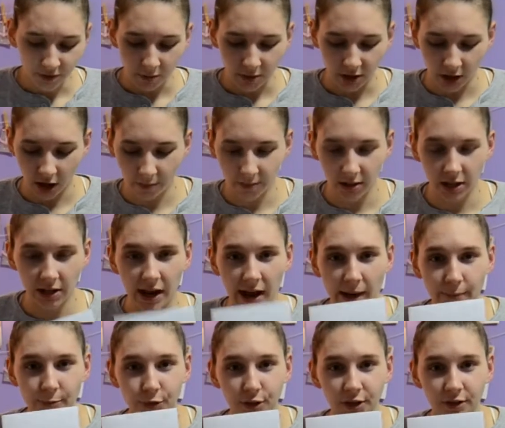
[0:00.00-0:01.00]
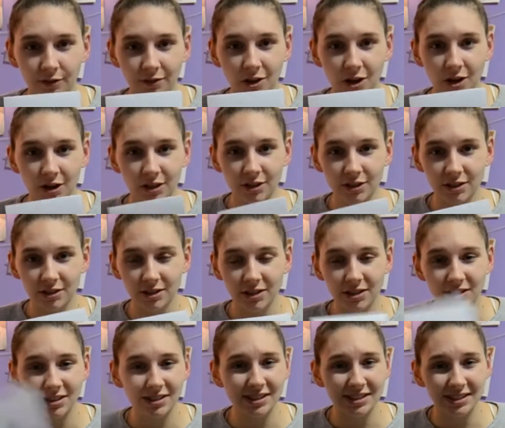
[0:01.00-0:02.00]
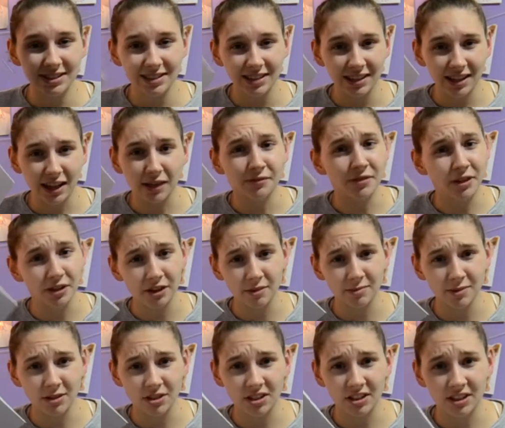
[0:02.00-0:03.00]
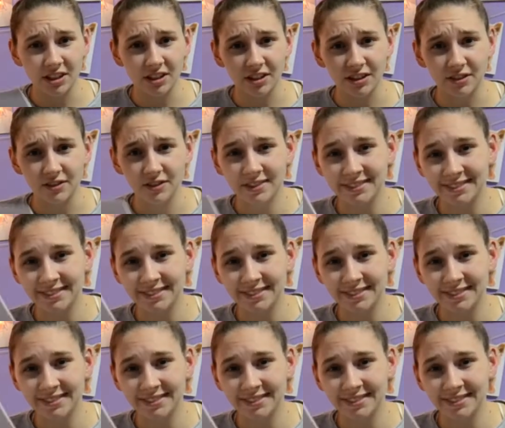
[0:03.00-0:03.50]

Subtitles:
They got me an Apple gift card. Very appreciative.